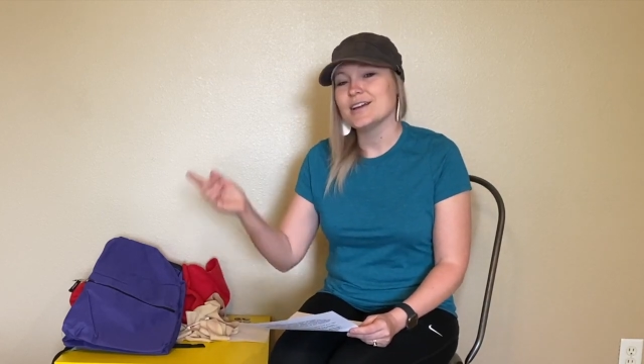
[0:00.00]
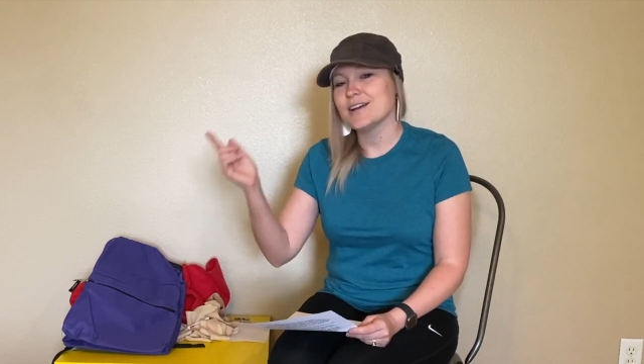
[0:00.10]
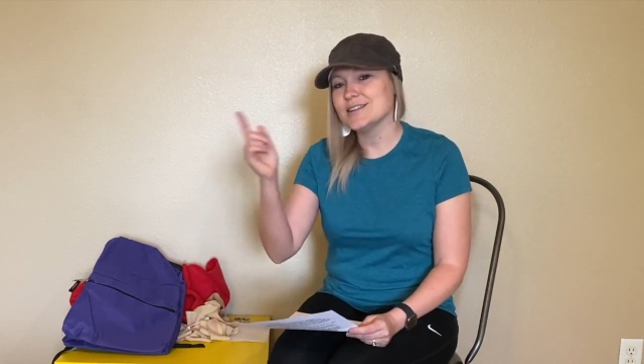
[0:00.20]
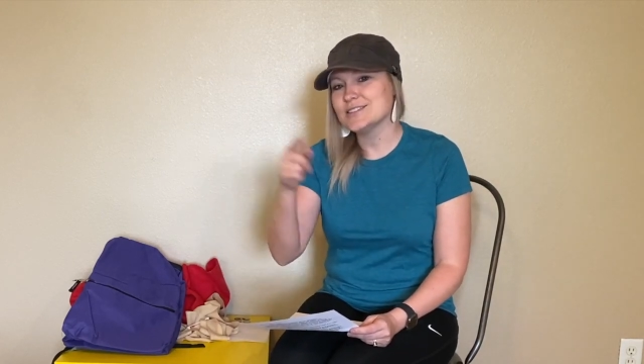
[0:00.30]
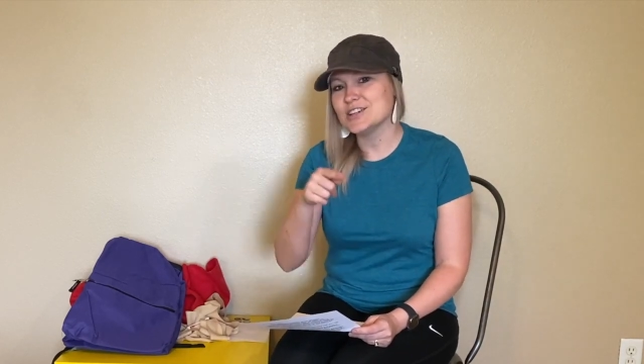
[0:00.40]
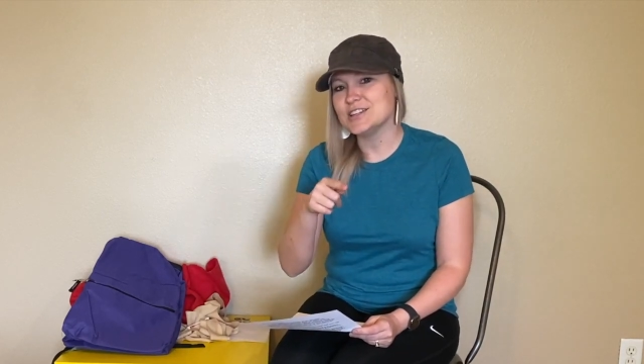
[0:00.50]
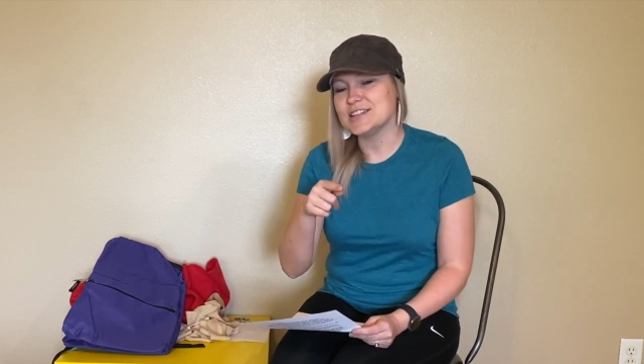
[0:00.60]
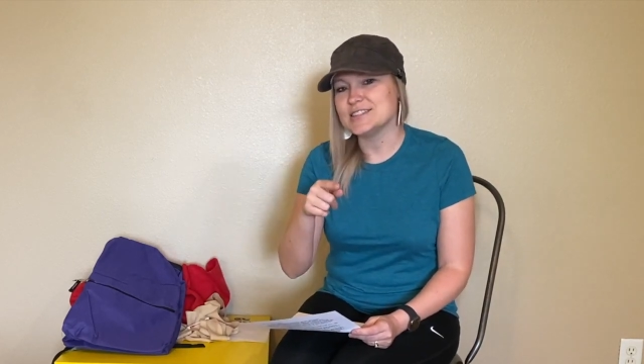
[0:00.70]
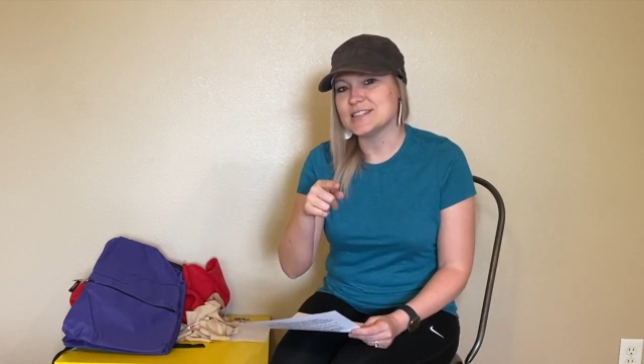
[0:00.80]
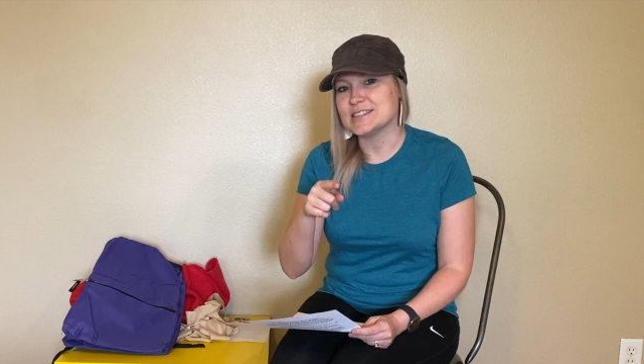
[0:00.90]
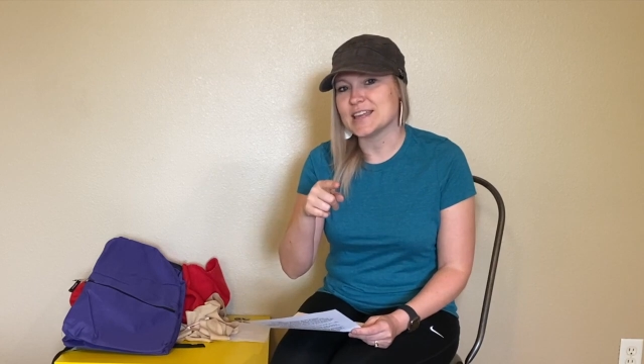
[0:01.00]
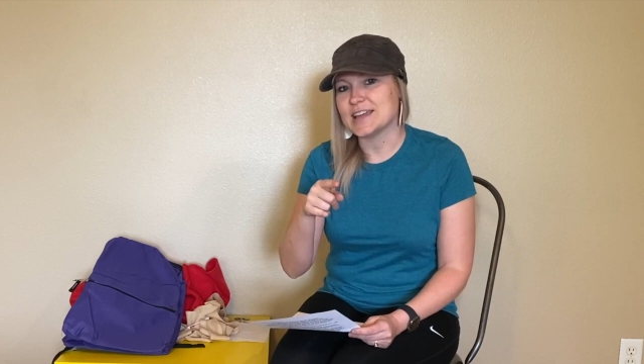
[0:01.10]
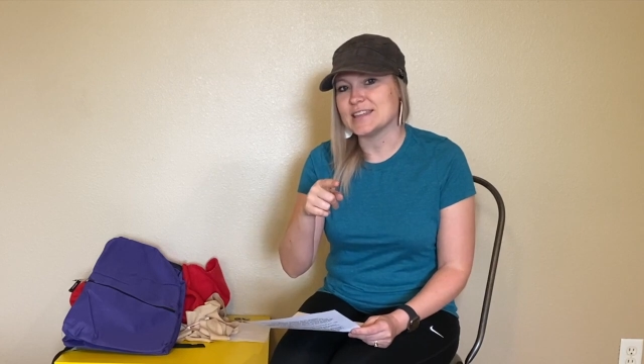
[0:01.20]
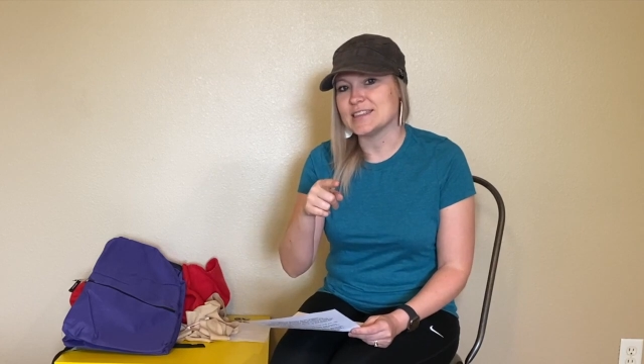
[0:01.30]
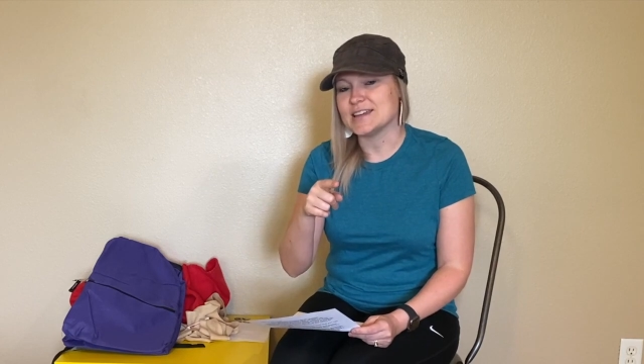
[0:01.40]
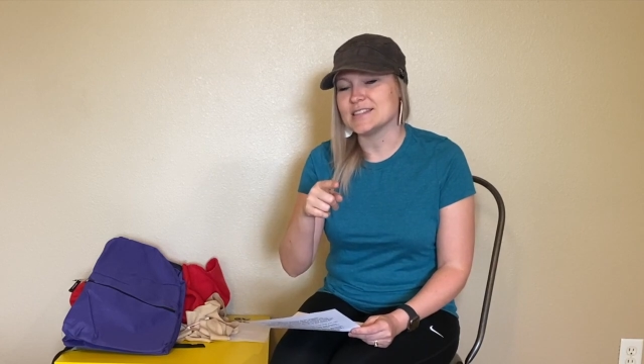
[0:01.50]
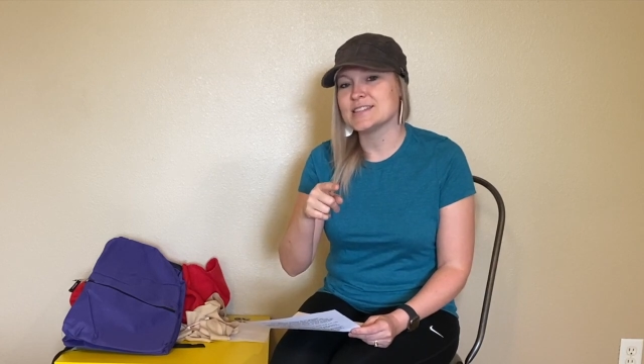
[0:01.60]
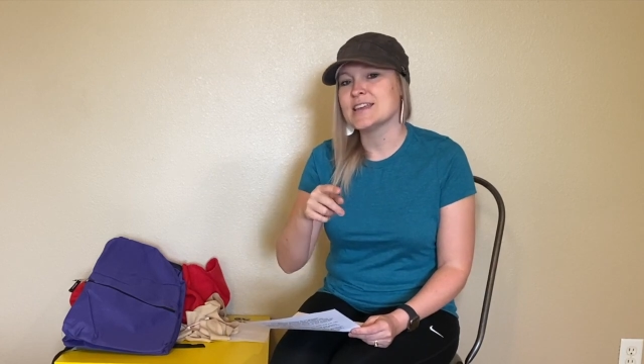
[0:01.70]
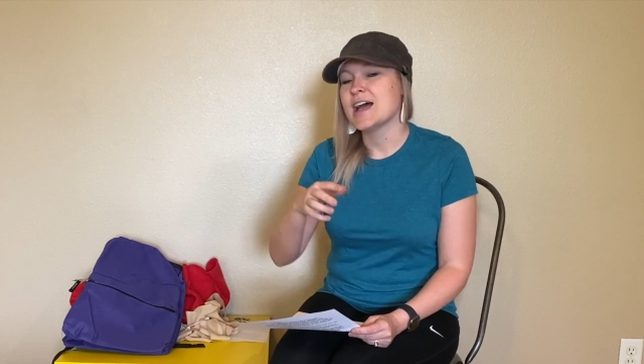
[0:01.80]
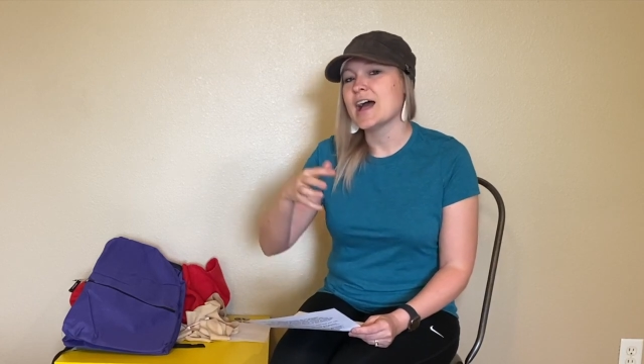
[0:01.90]
God's goodness is like this.
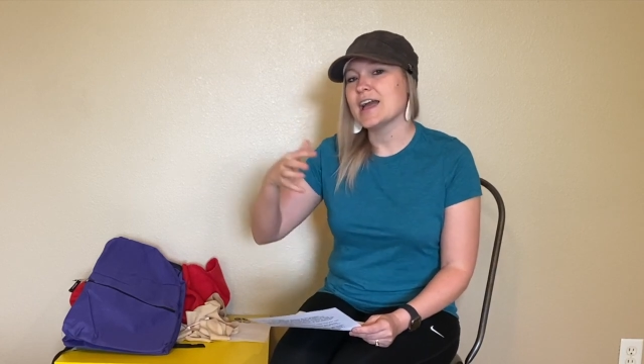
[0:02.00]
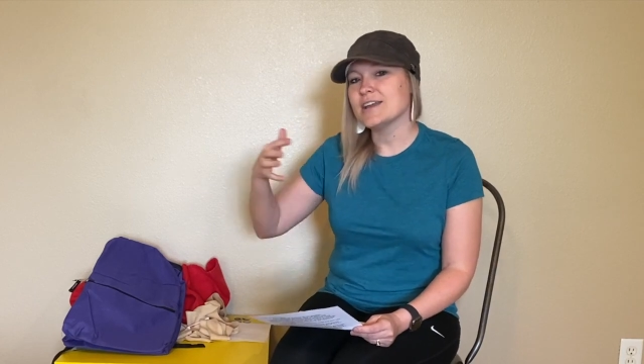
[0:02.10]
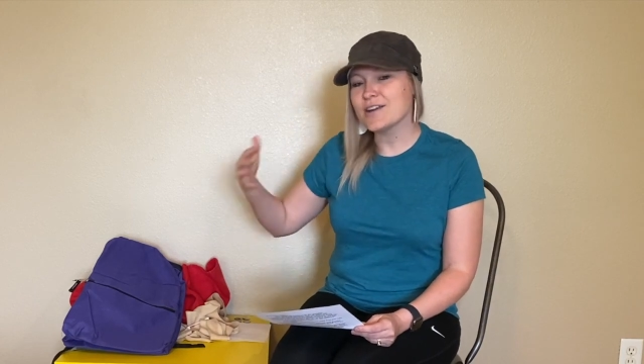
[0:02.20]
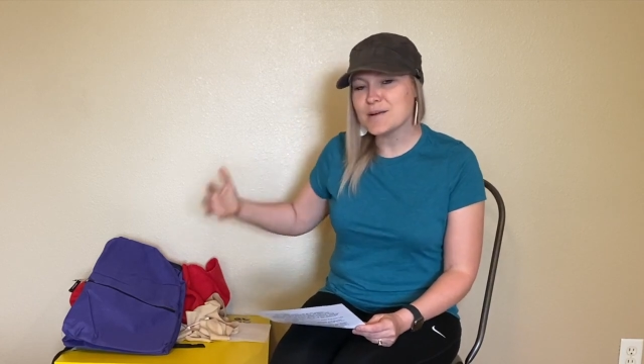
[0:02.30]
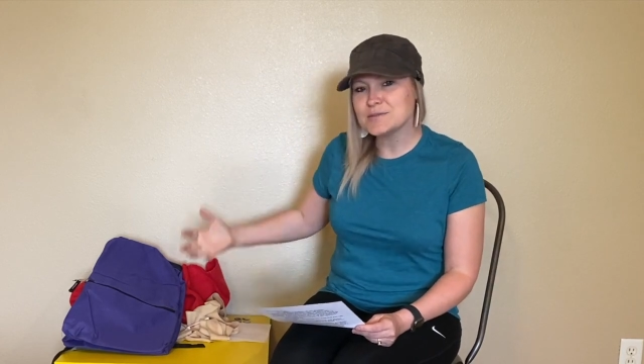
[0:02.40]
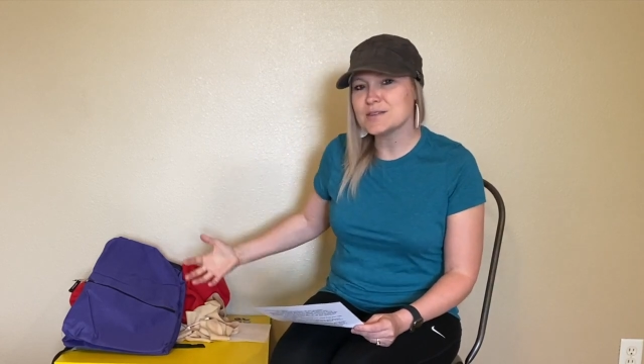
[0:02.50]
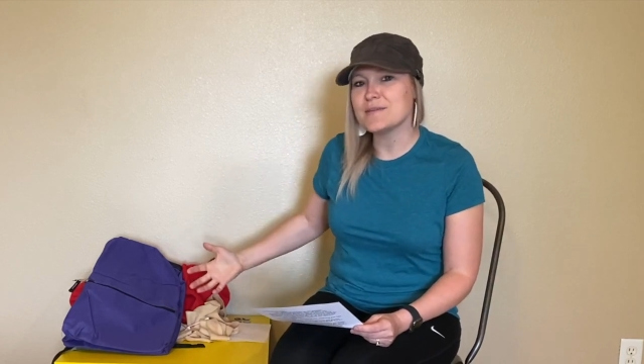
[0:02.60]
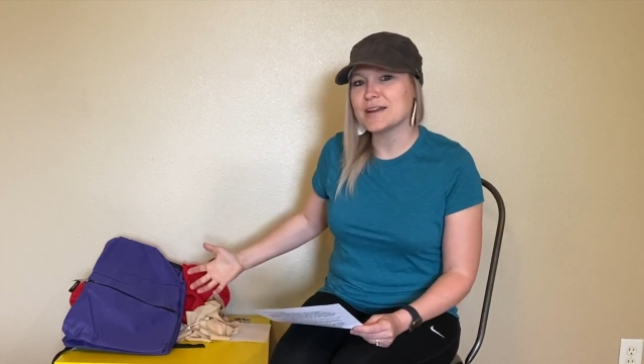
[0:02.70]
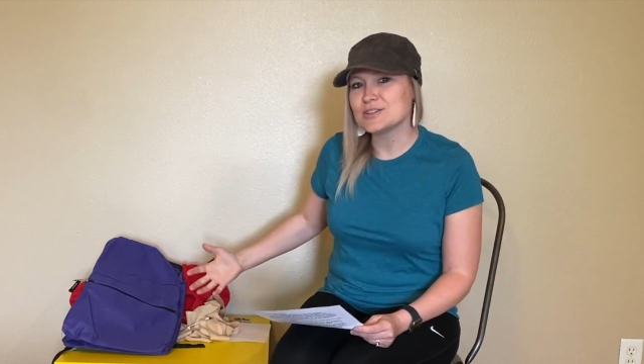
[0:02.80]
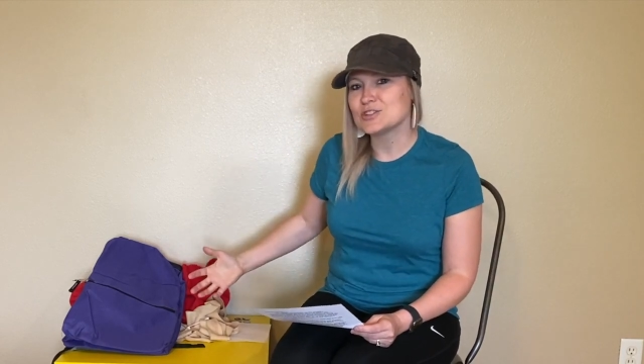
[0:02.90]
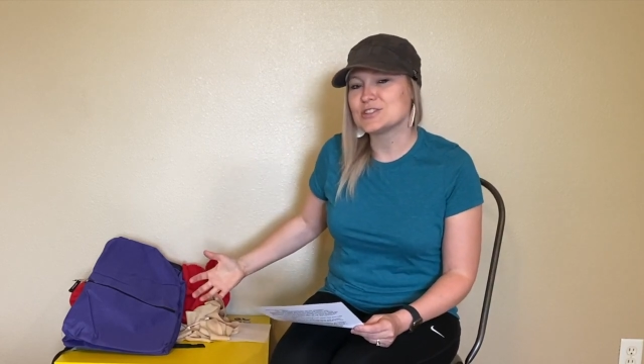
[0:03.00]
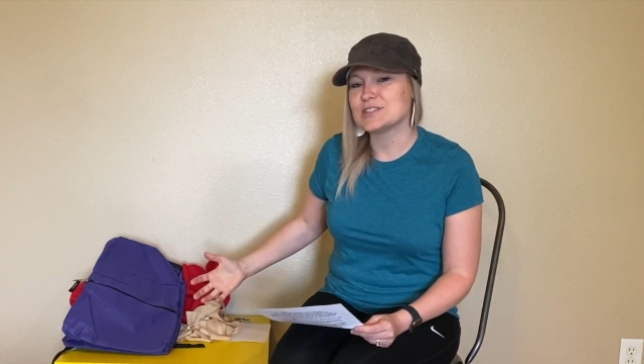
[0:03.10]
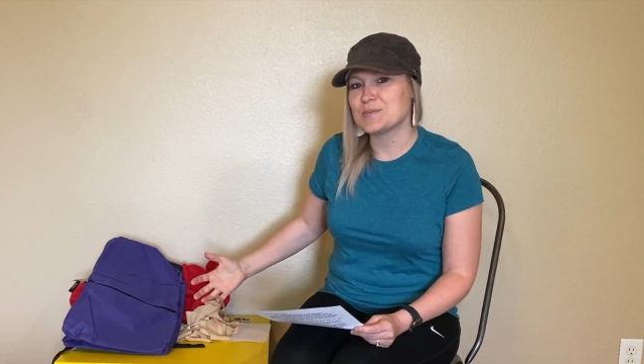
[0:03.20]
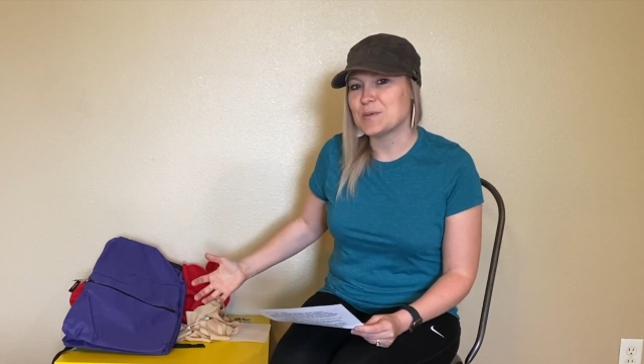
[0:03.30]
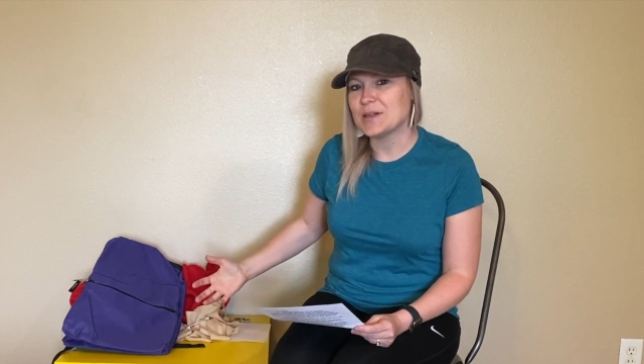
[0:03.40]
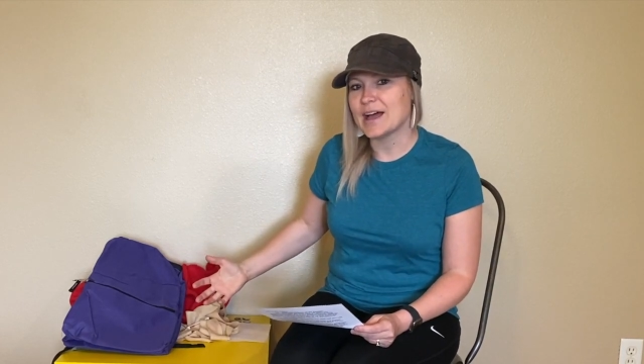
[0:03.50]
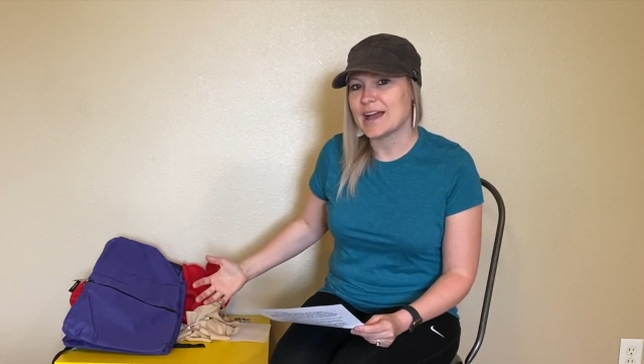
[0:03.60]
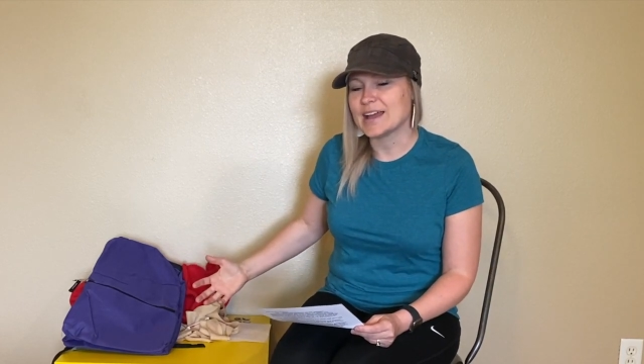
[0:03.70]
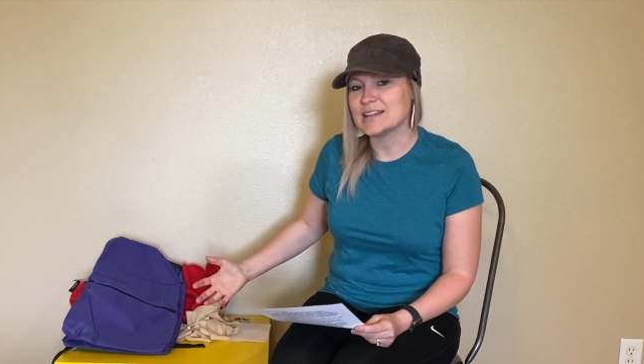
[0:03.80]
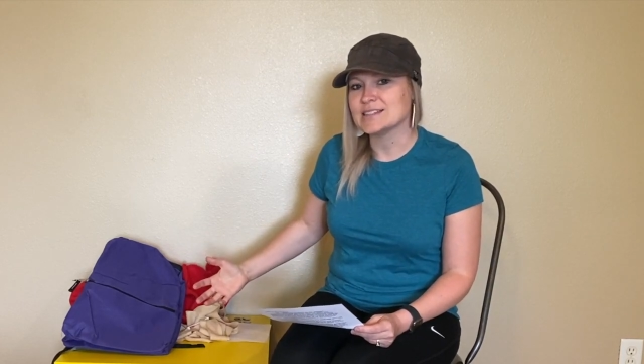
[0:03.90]
I grabbed some extra
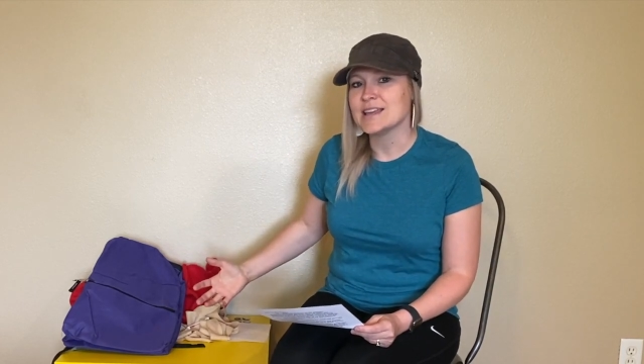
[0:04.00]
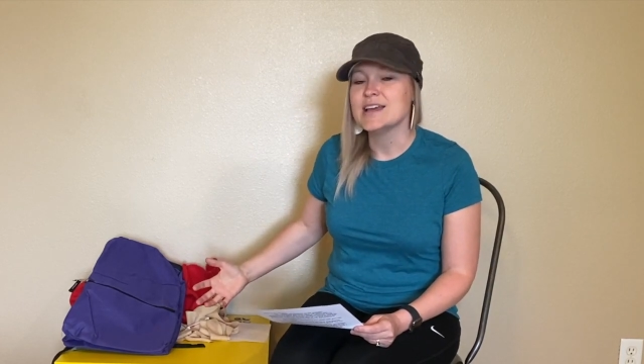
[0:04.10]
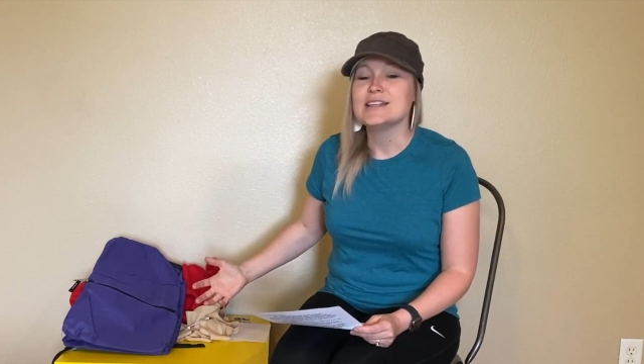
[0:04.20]
supplies